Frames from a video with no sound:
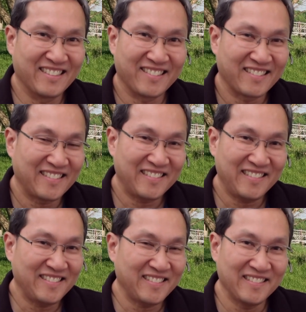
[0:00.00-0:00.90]

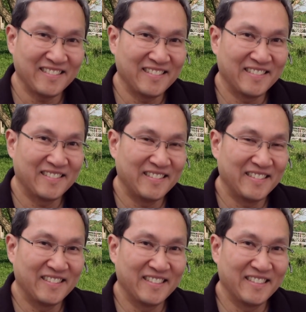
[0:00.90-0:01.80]

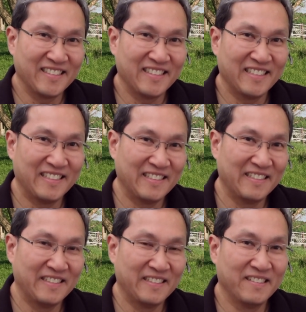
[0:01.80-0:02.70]

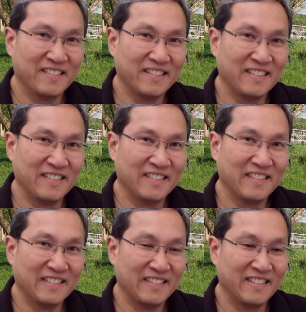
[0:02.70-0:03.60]

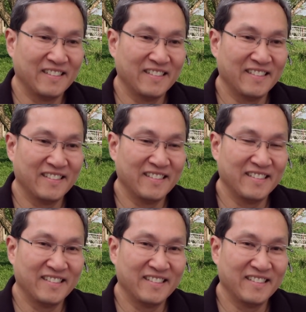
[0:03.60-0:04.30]
The person shown says nothing.